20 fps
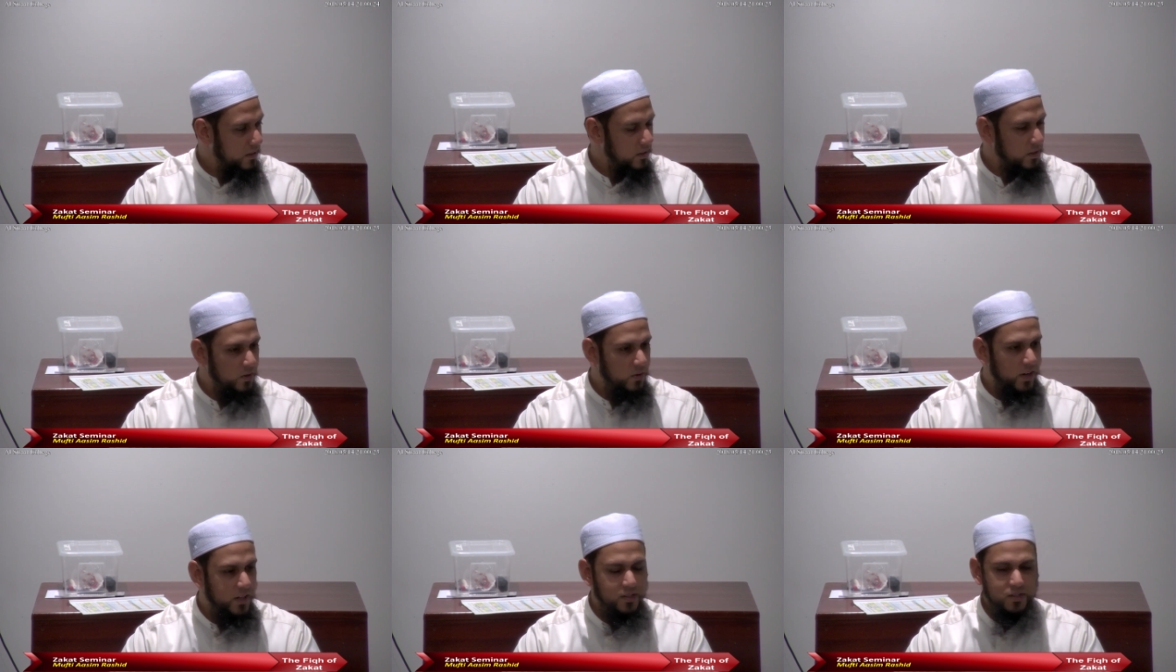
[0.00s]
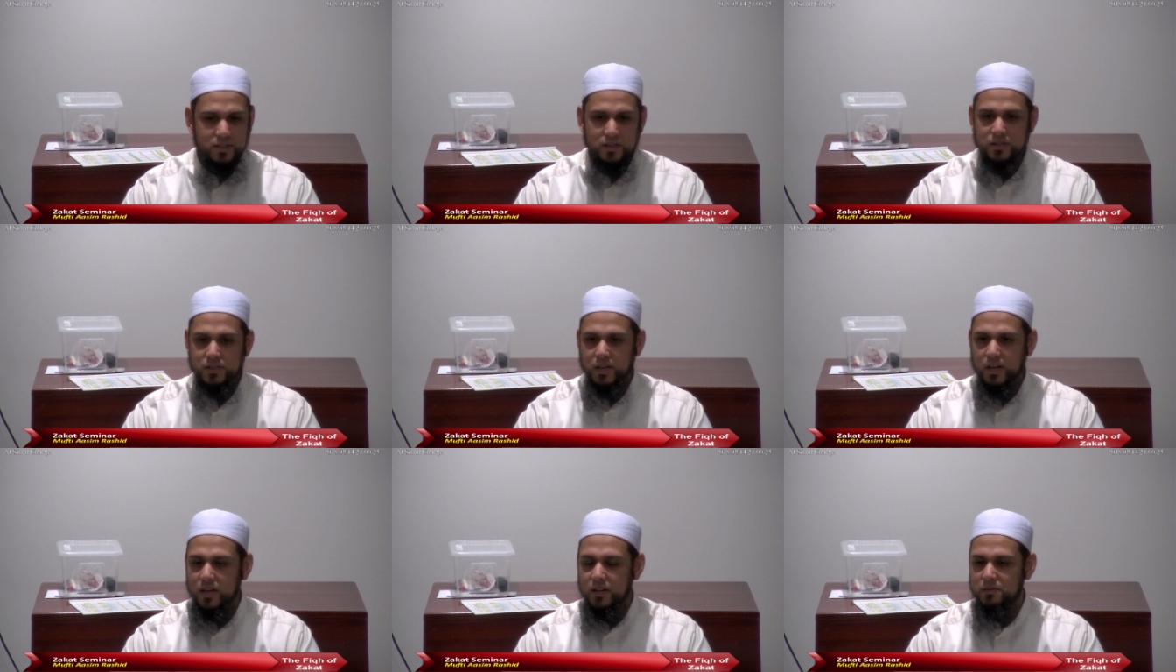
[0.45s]
The
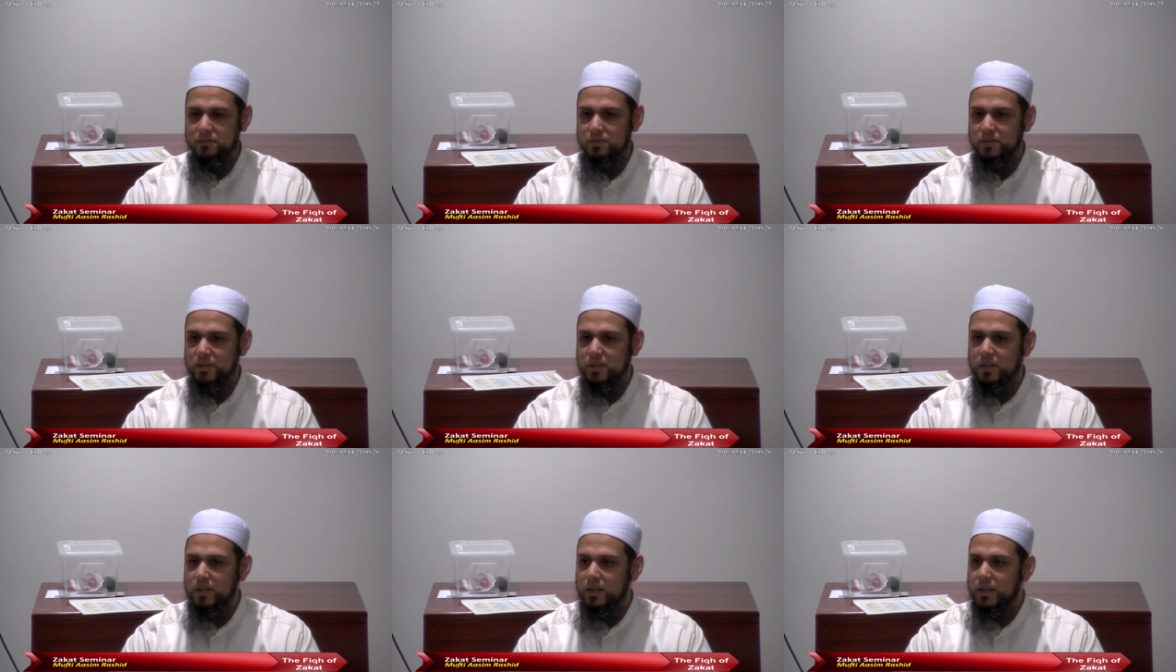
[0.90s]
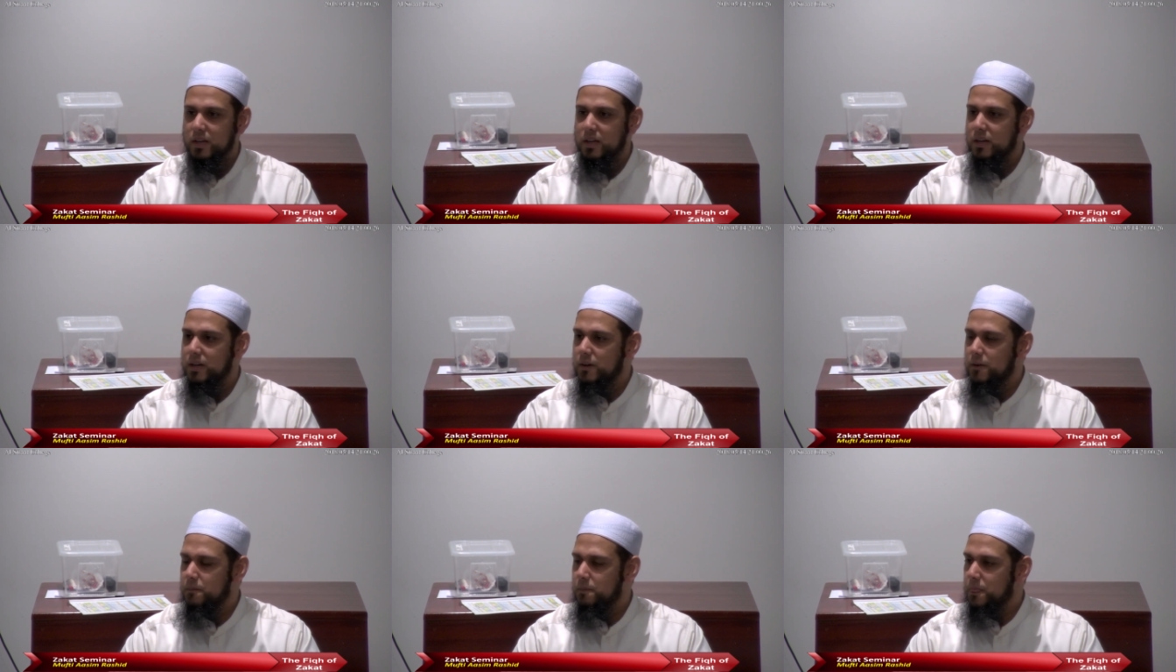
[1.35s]
crisis of
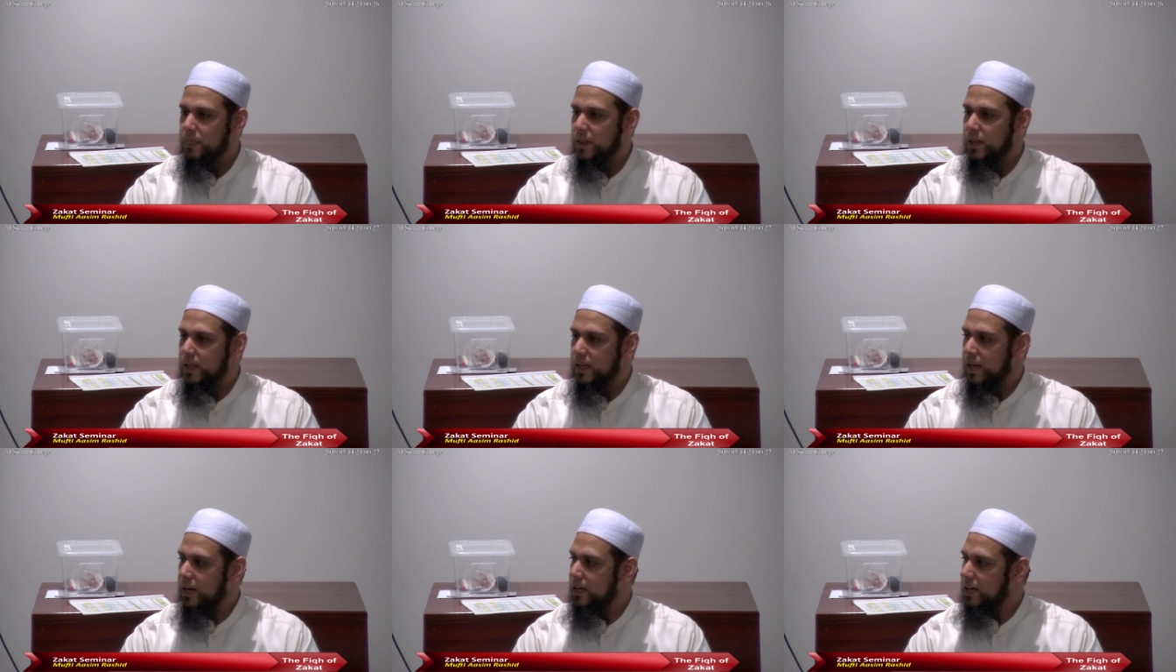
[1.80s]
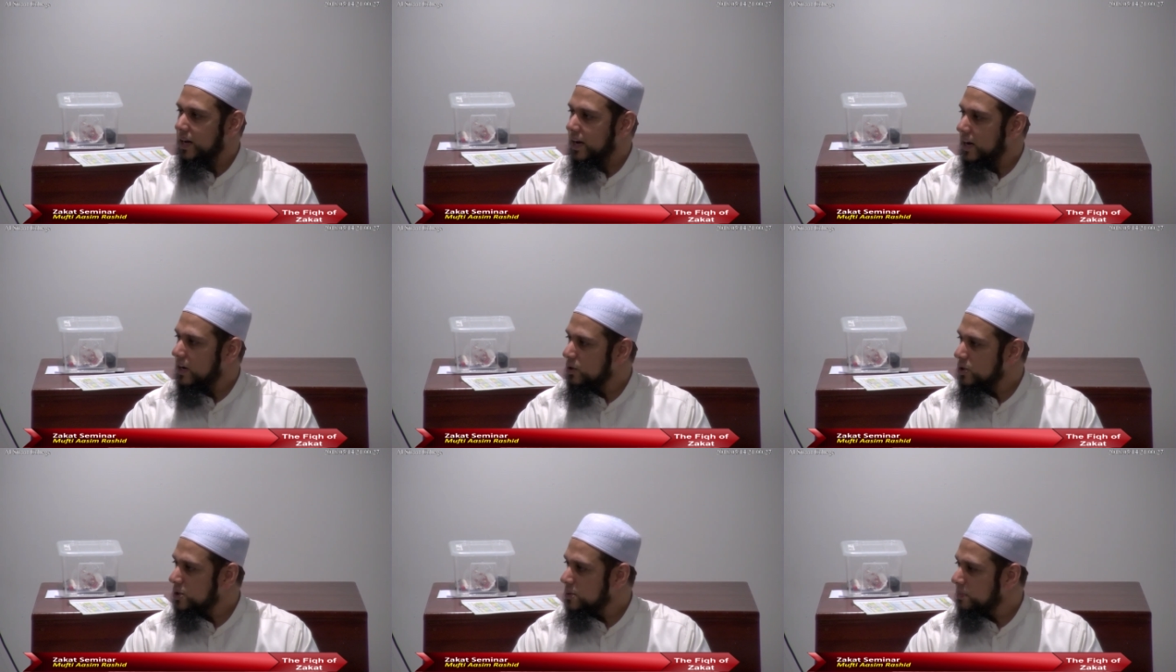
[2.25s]
getting a
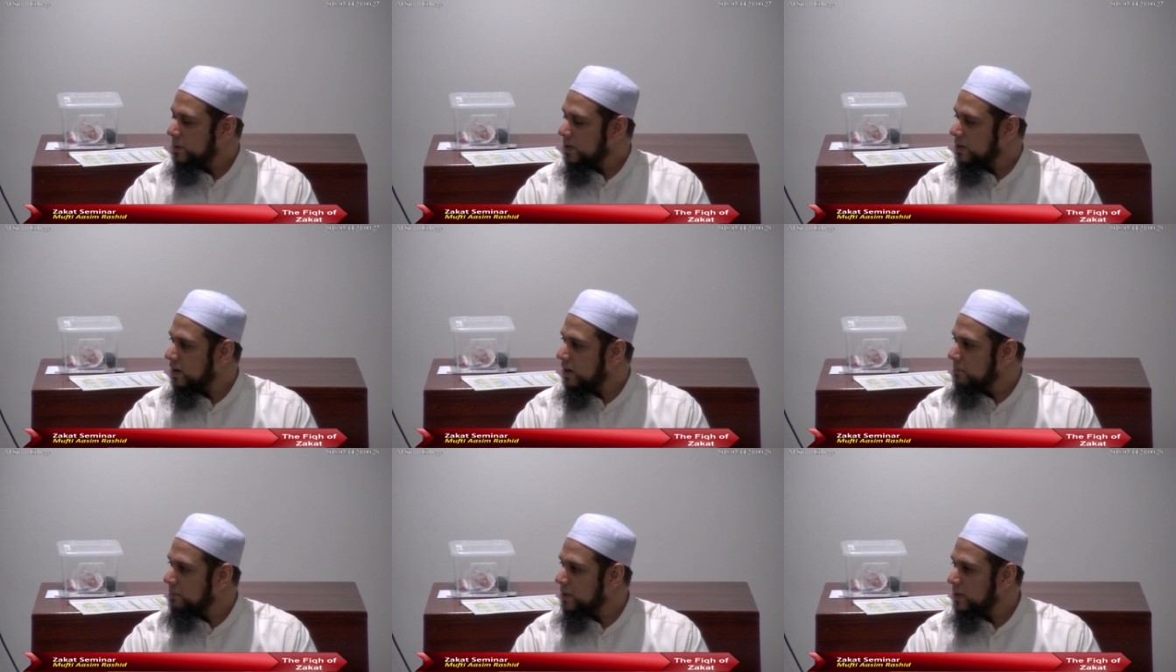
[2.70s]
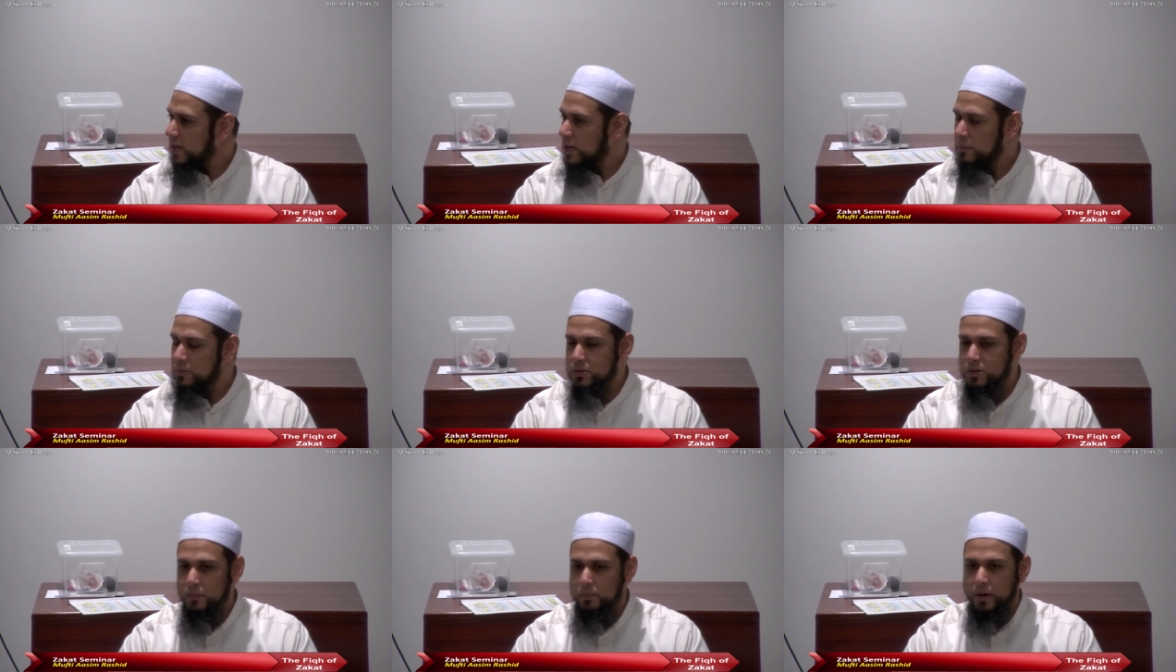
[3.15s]
house but not being
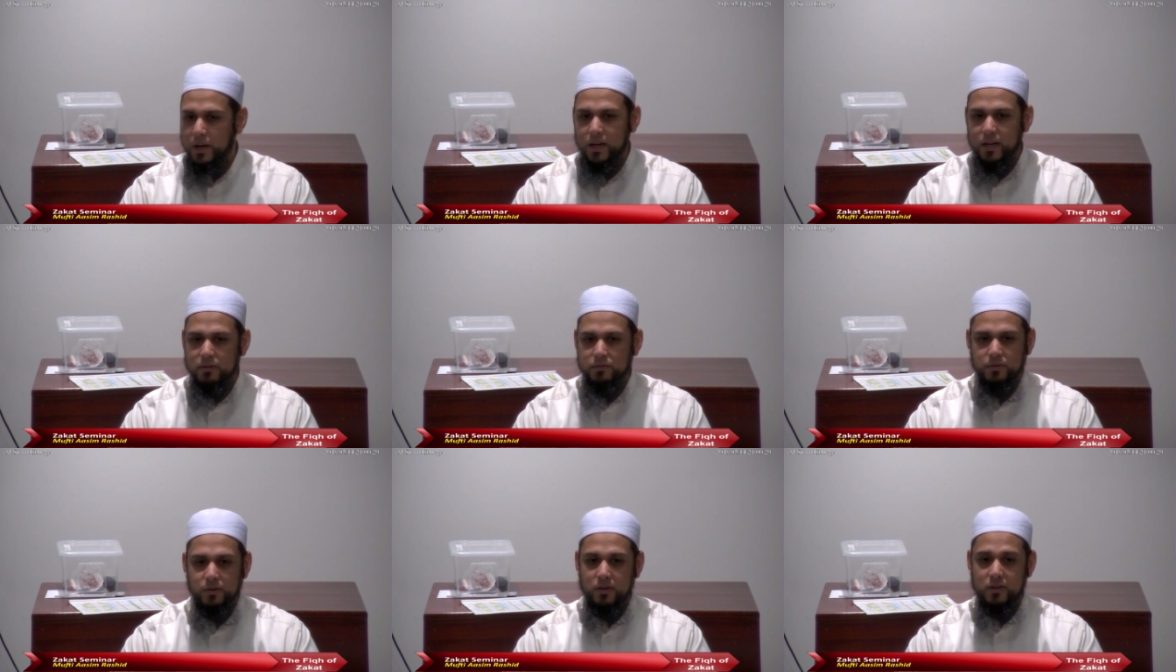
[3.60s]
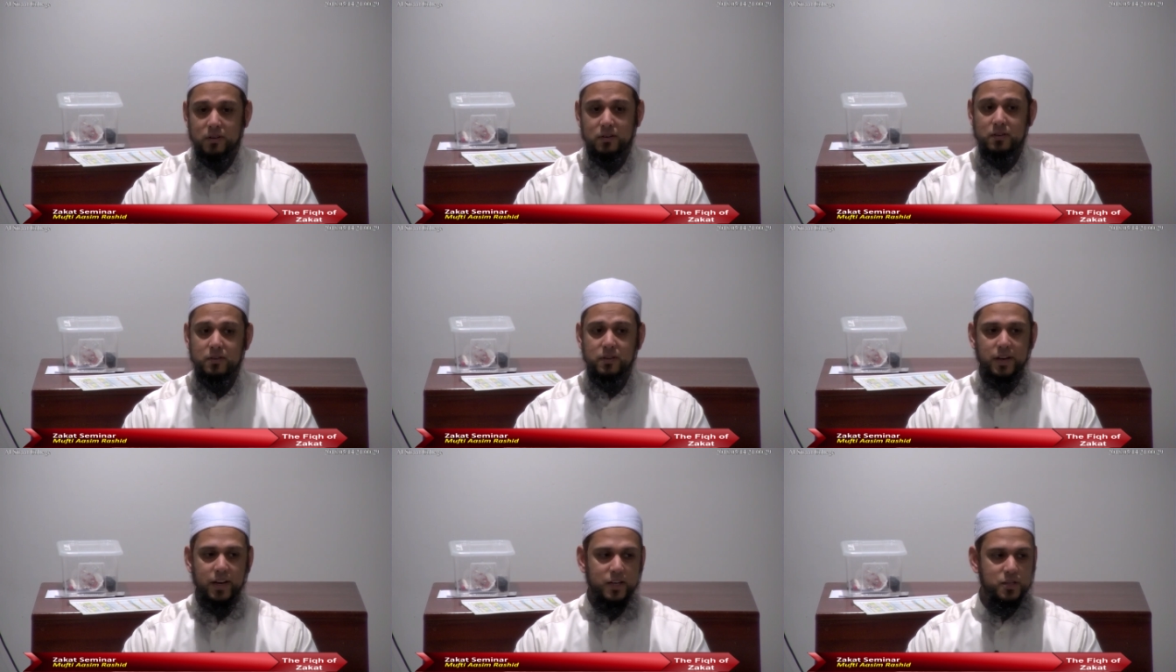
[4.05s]
able to pay it for
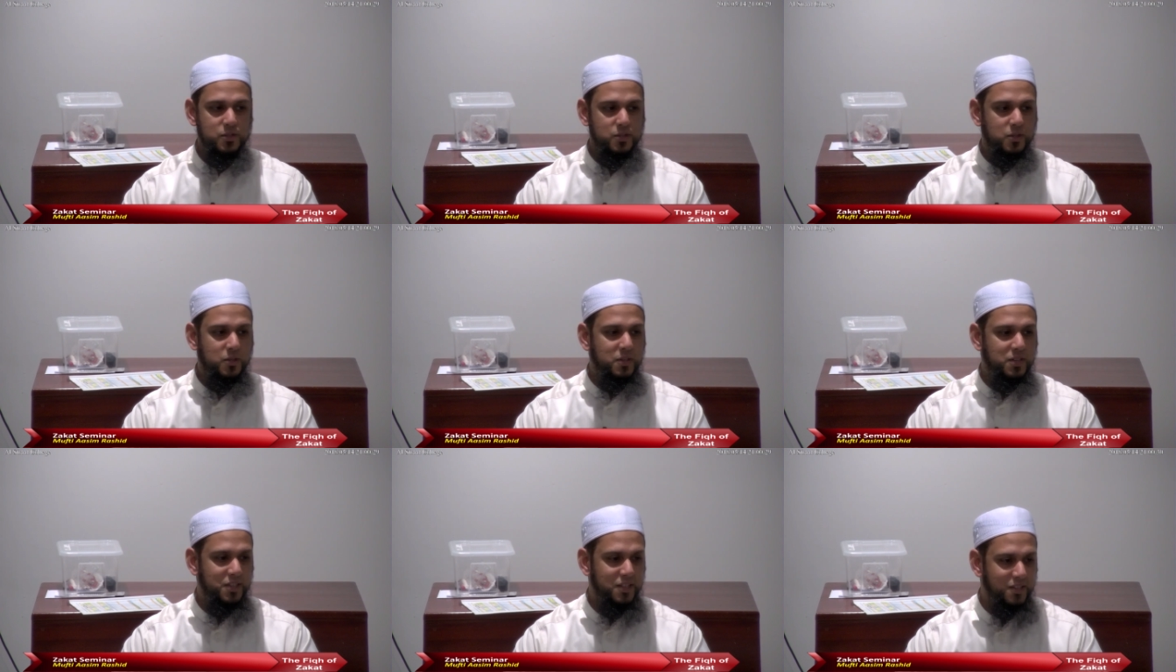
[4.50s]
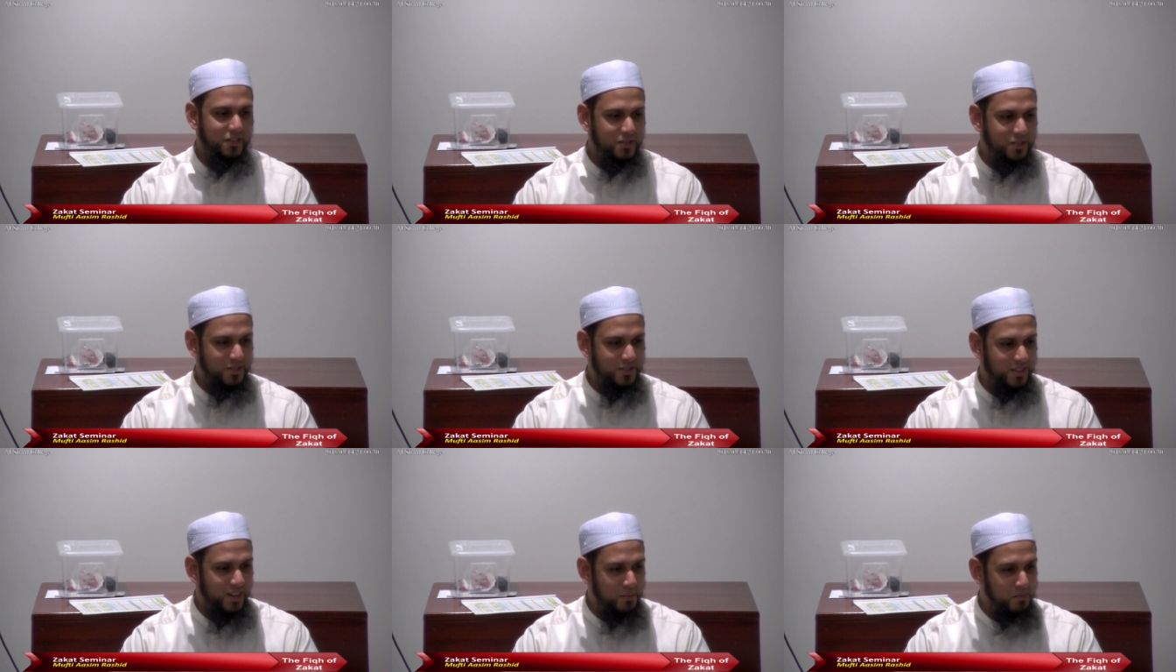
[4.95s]
the next 30 years,